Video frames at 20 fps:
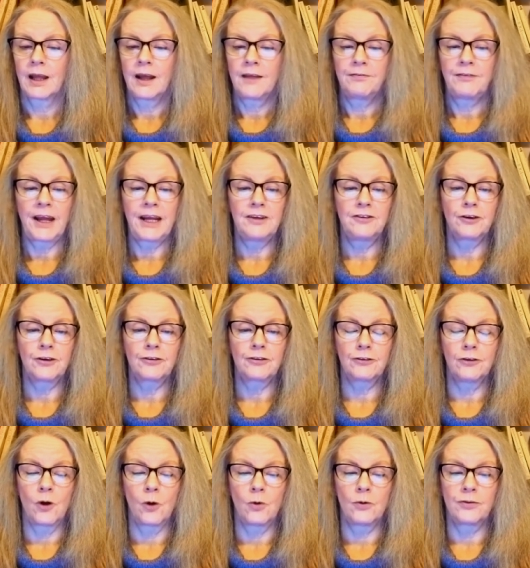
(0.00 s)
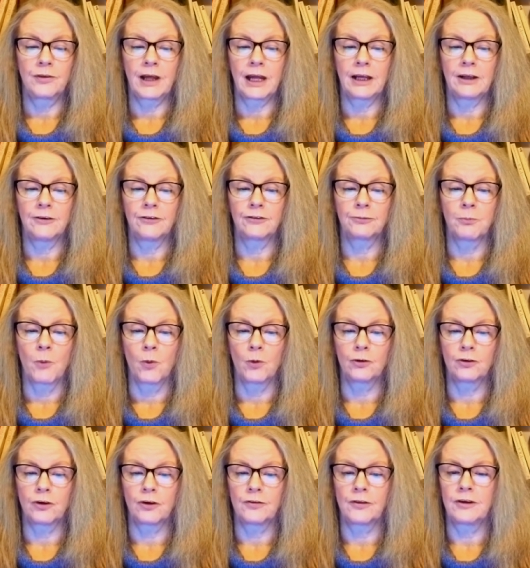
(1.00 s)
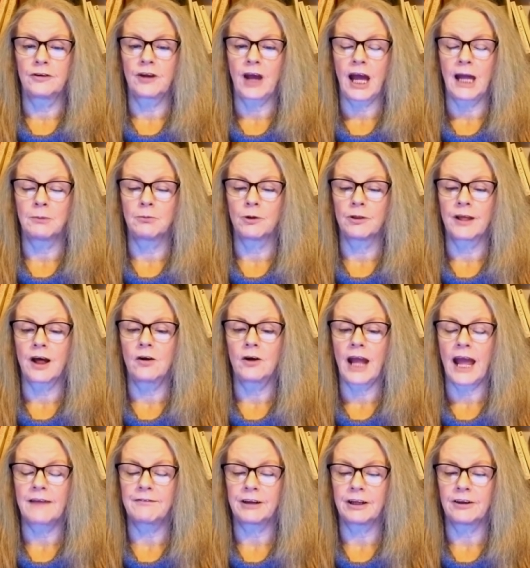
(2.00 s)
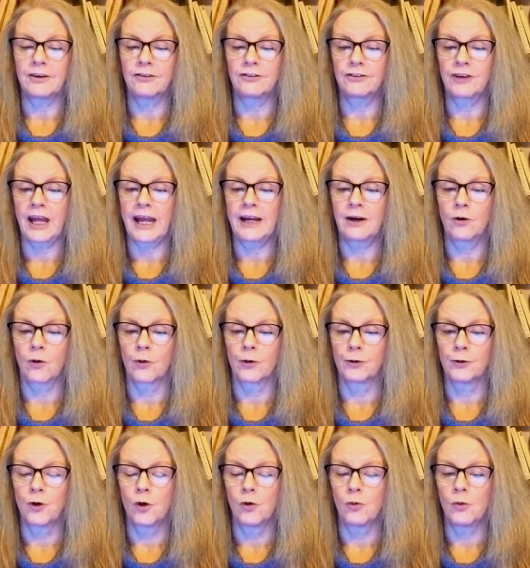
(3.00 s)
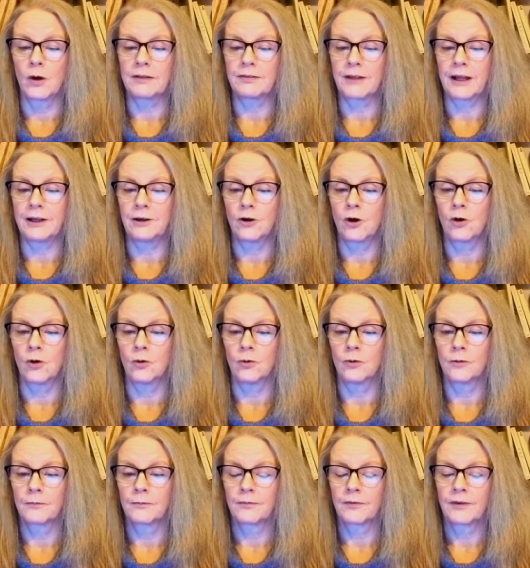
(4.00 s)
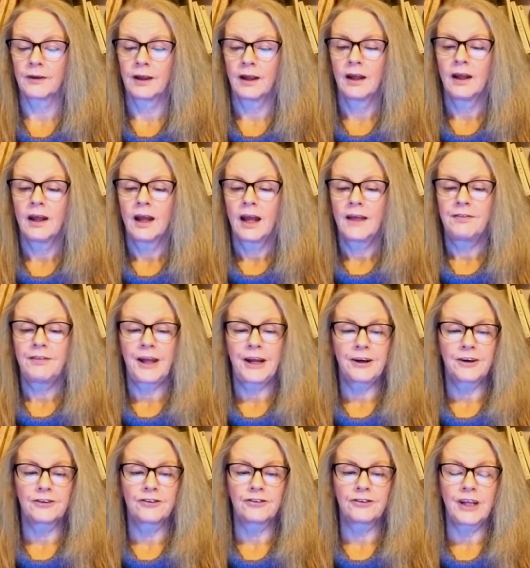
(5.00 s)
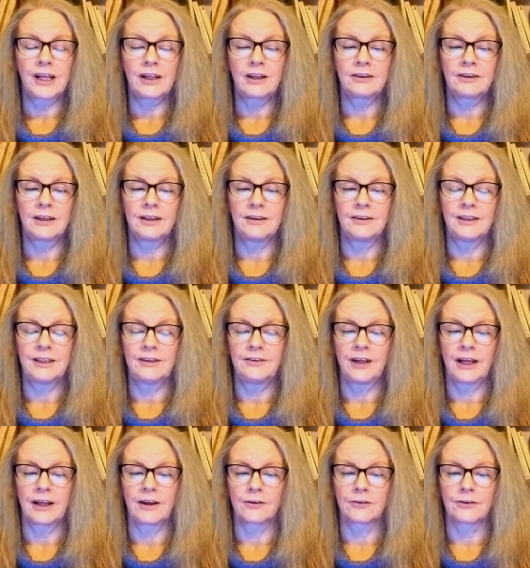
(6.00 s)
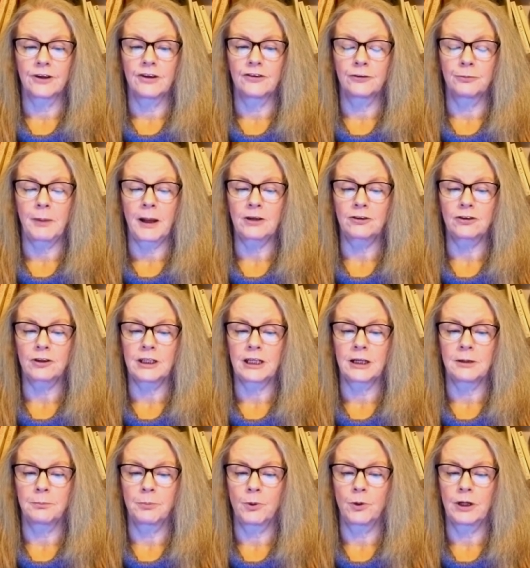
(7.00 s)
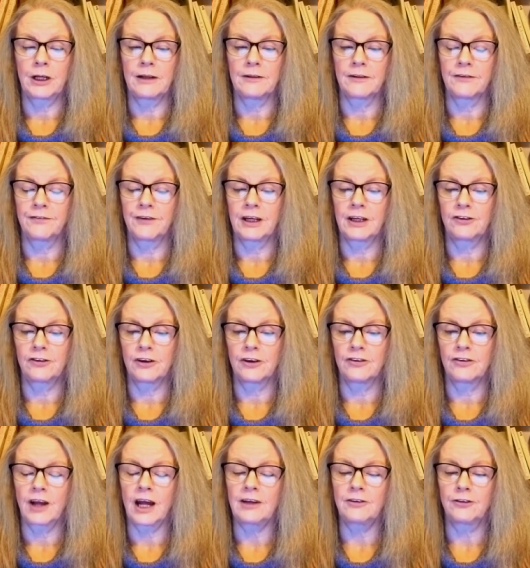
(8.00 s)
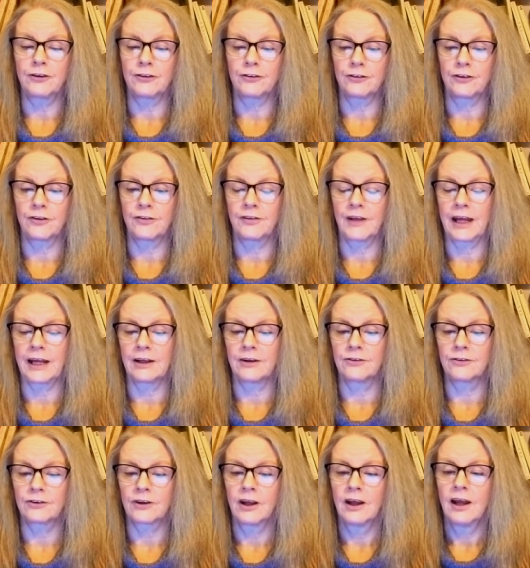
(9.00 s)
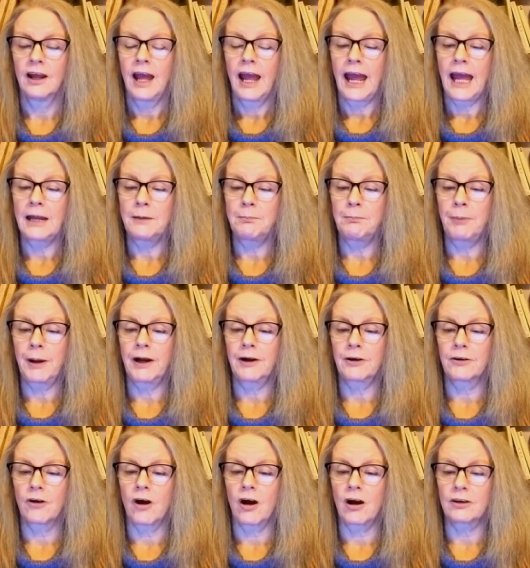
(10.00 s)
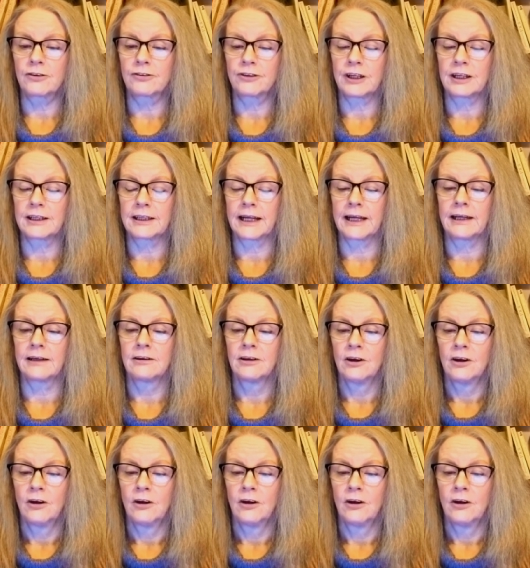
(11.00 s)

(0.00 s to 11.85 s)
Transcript: They just know things most of the time without having to say or know what they know. They are skilled in details, especially in putting the finishing touches to things, and paradoxically,